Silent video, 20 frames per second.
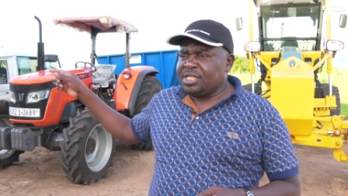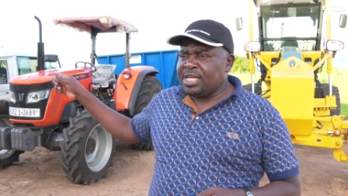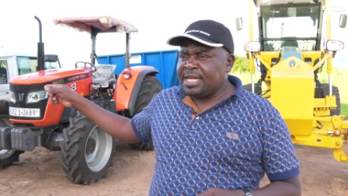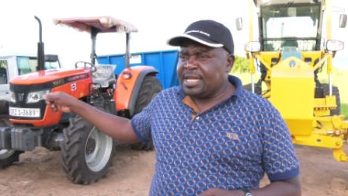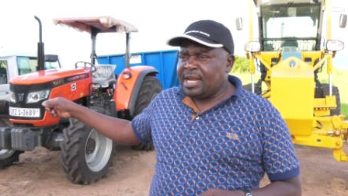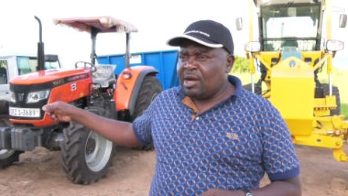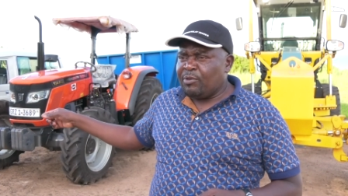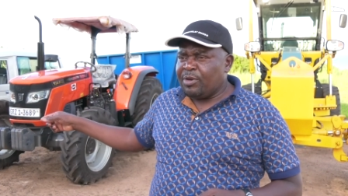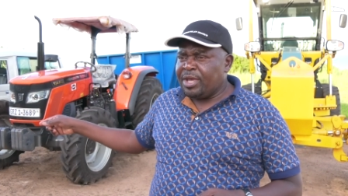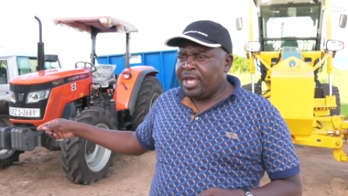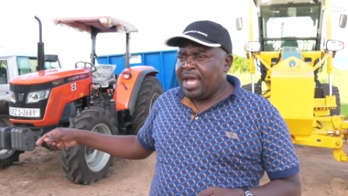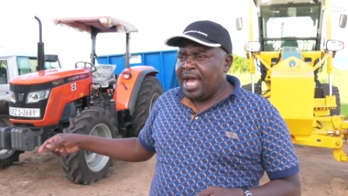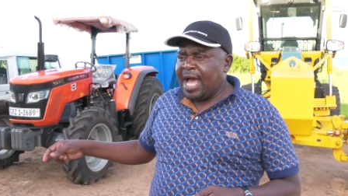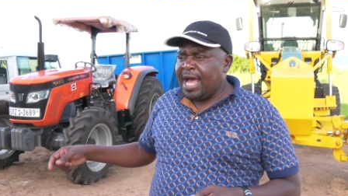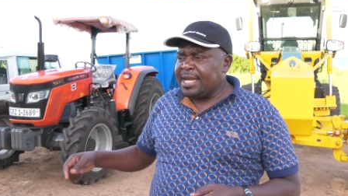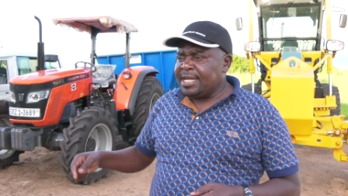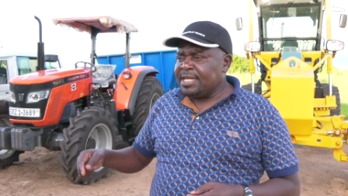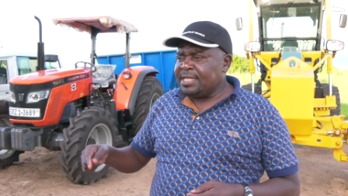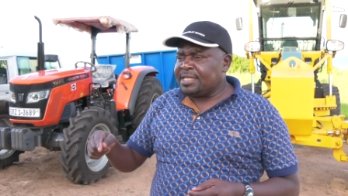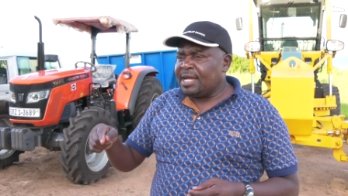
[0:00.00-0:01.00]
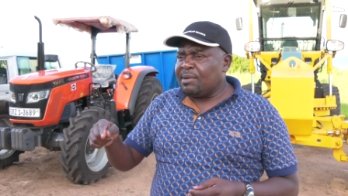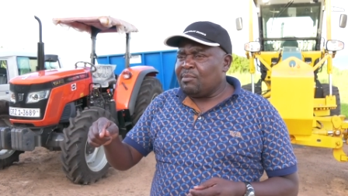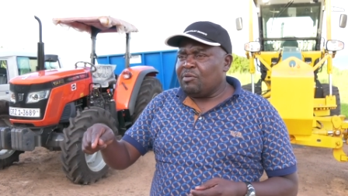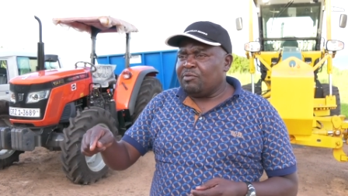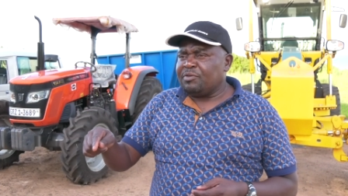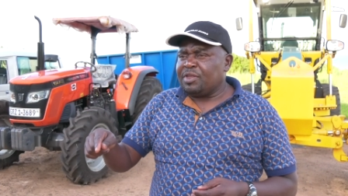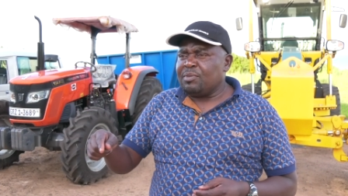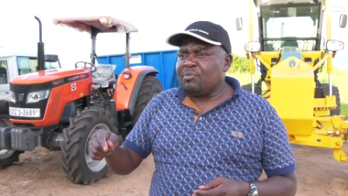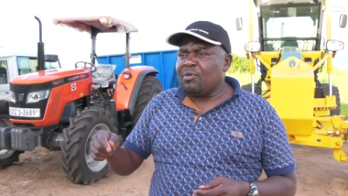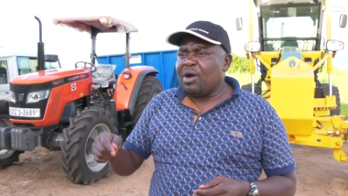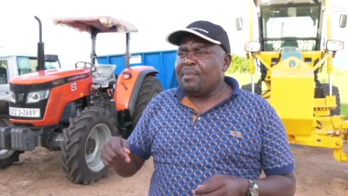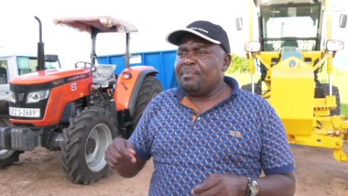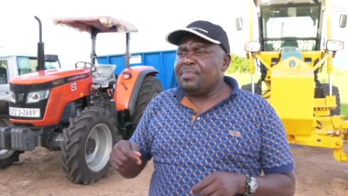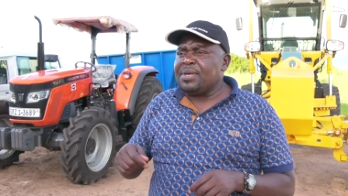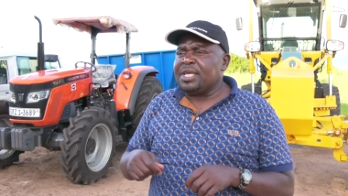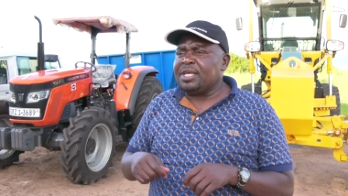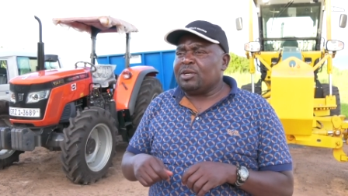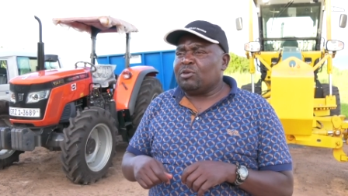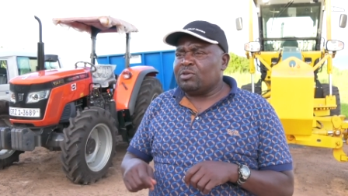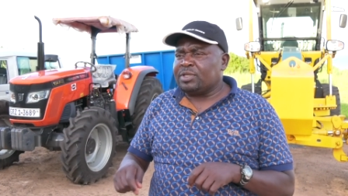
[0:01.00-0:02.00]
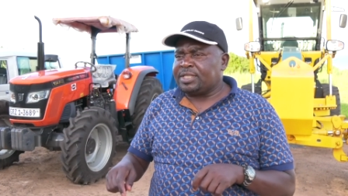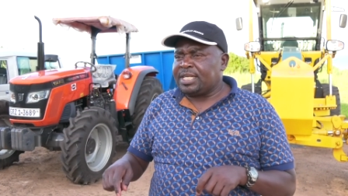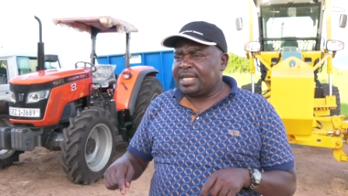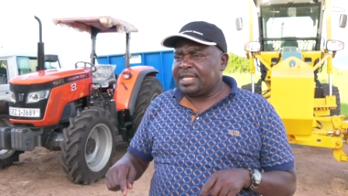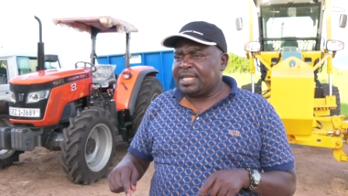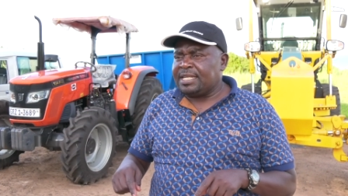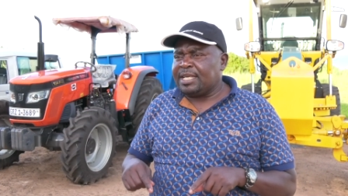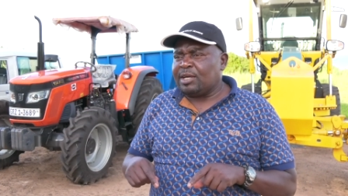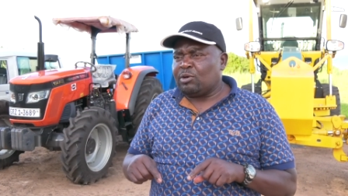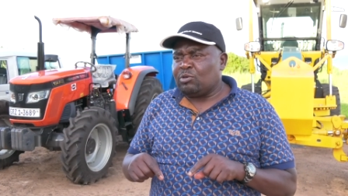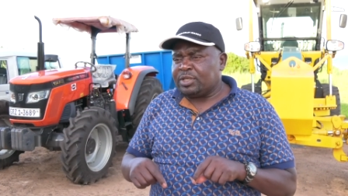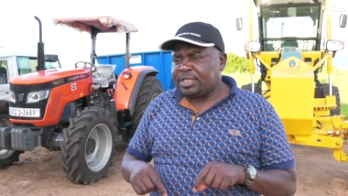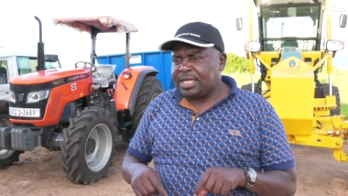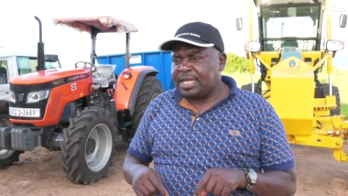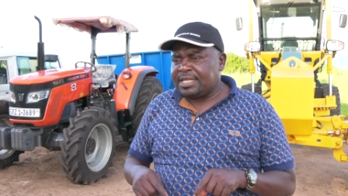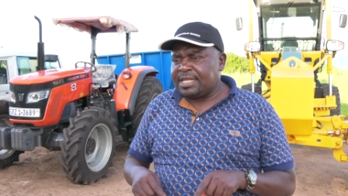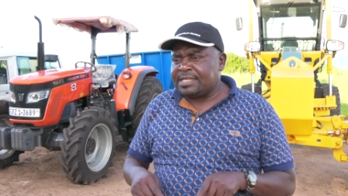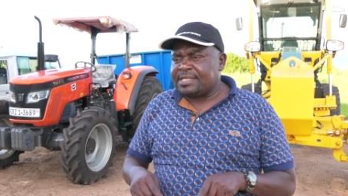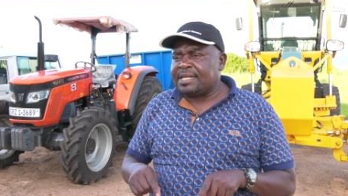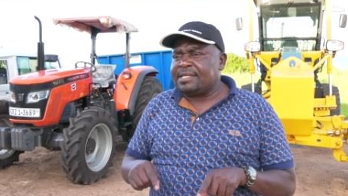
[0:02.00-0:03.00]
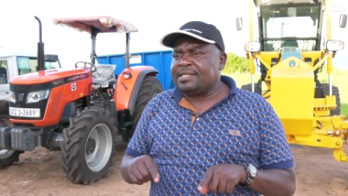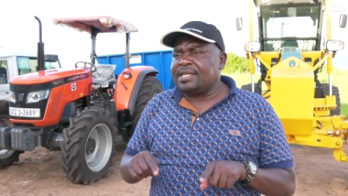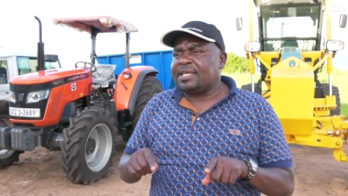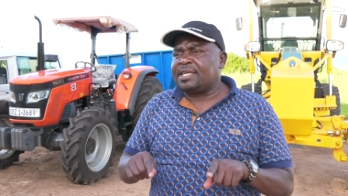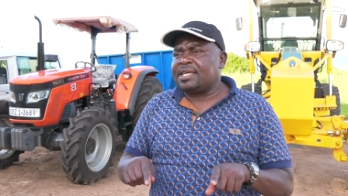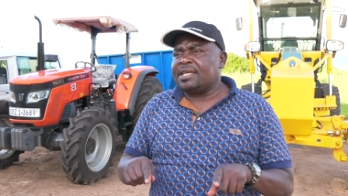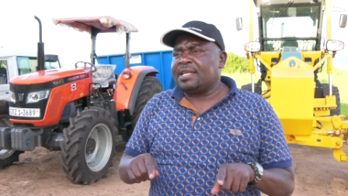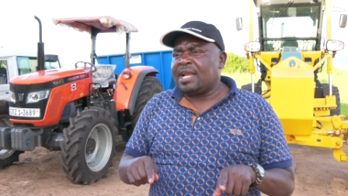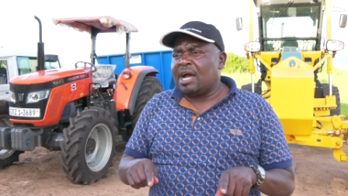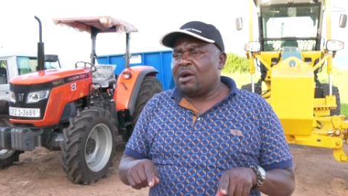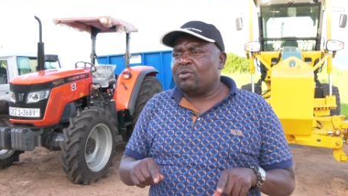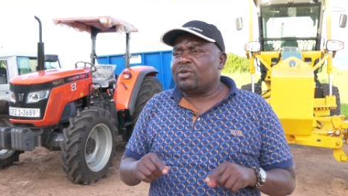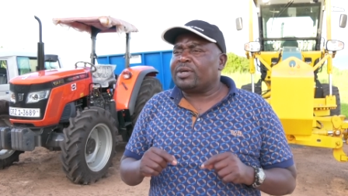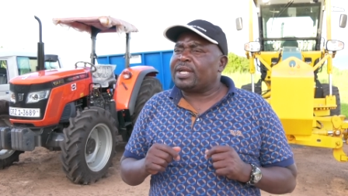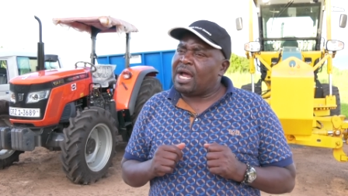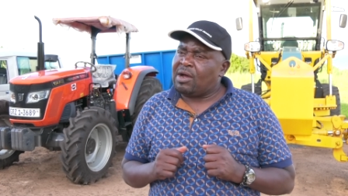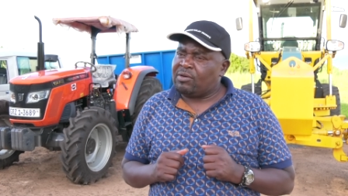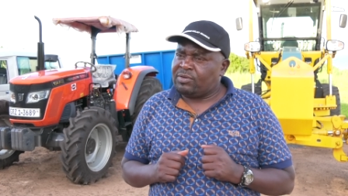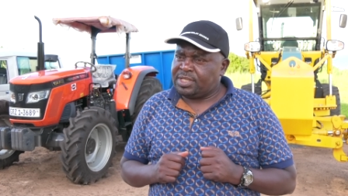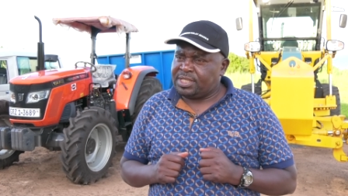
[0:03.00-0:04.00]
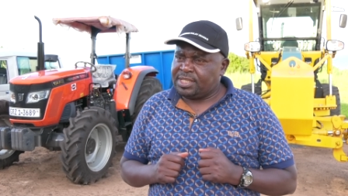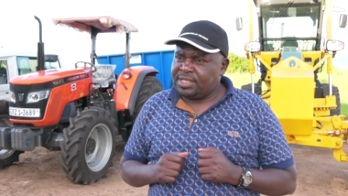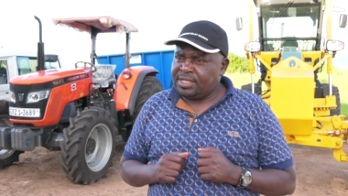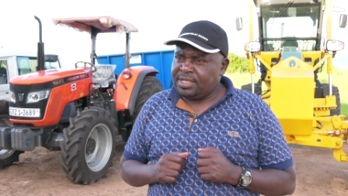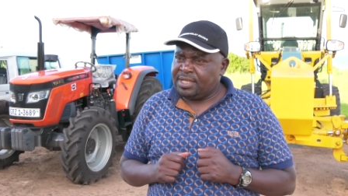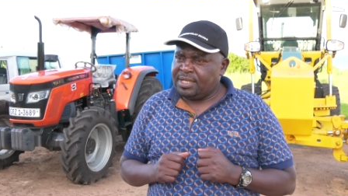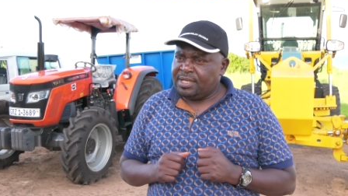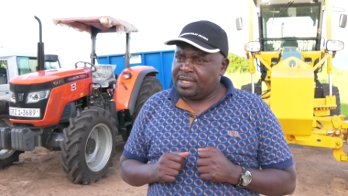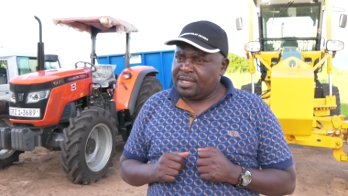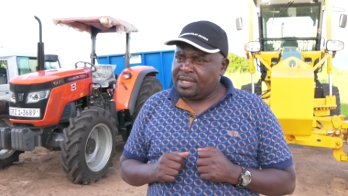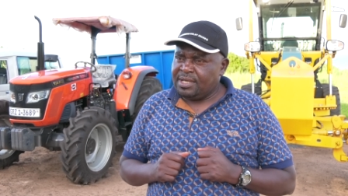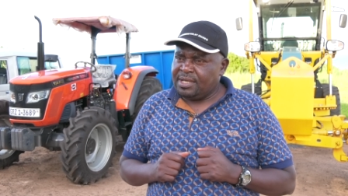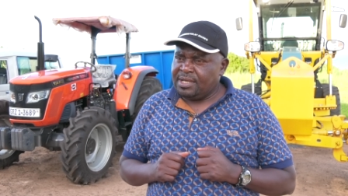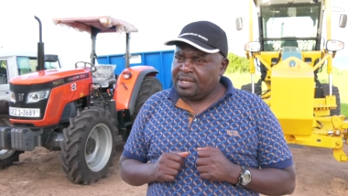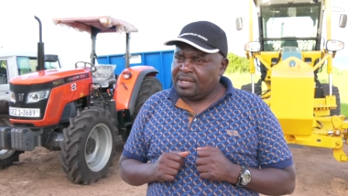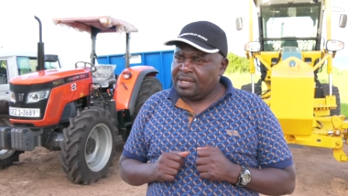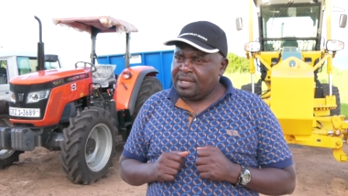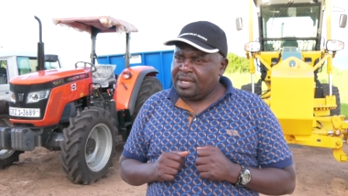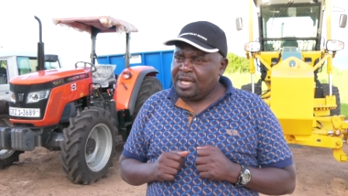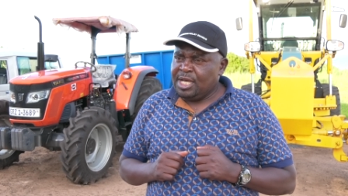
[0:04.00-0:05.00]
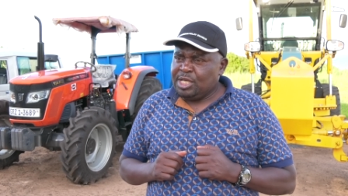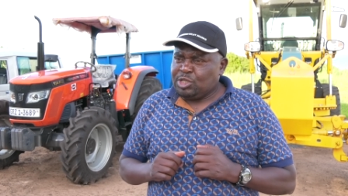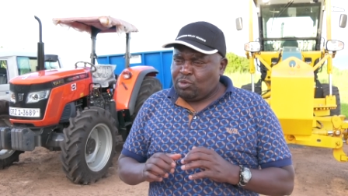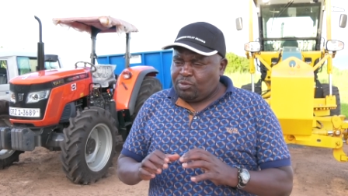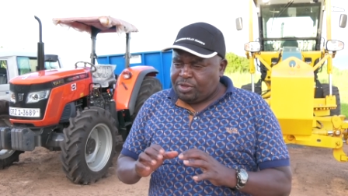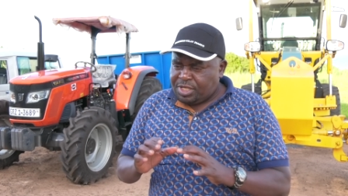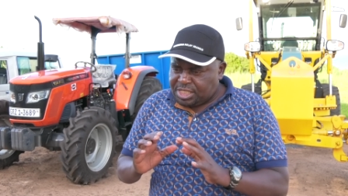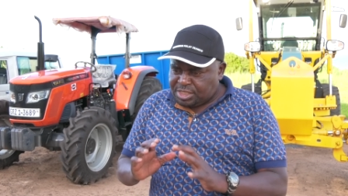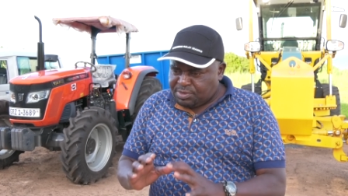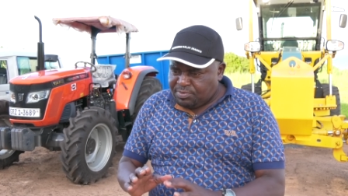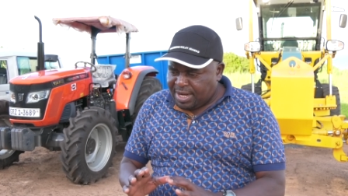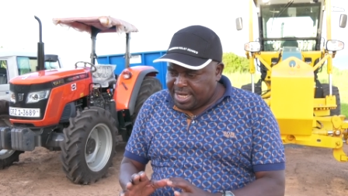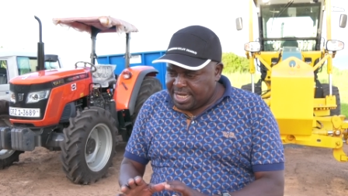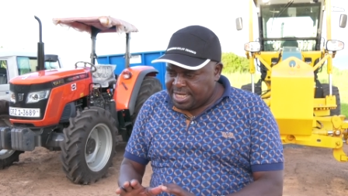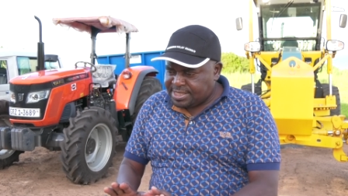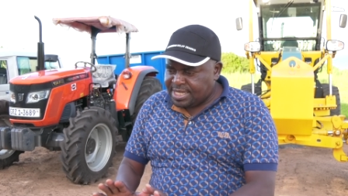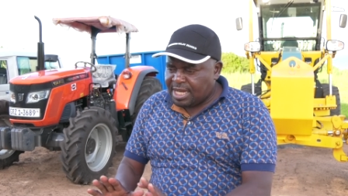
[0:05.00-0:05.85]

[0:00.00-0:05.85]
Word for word: deceased a befitting send-off through the construction of a mortuary at the district main